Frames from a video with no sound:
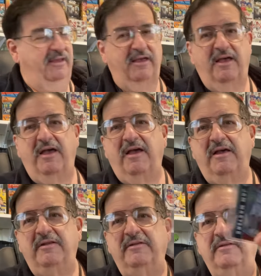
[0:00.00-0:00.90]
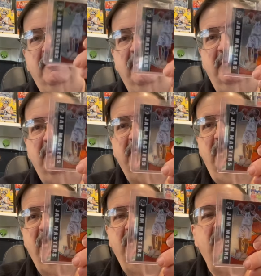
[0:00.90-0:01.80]
A
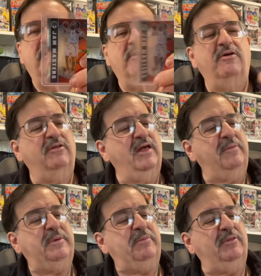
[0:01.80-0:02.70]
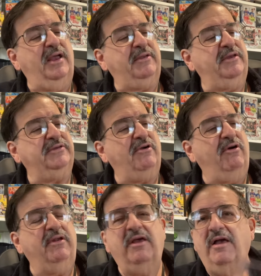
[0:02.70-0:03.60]
lot of people like this
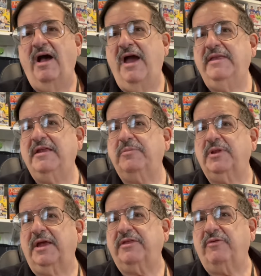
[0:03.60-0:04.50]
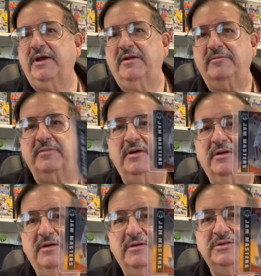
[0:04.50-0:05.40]
card. I ended up with like three of them.
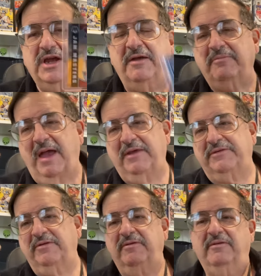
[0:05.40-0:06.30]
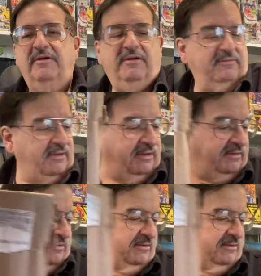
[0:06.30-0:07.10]
Jam Master. All right.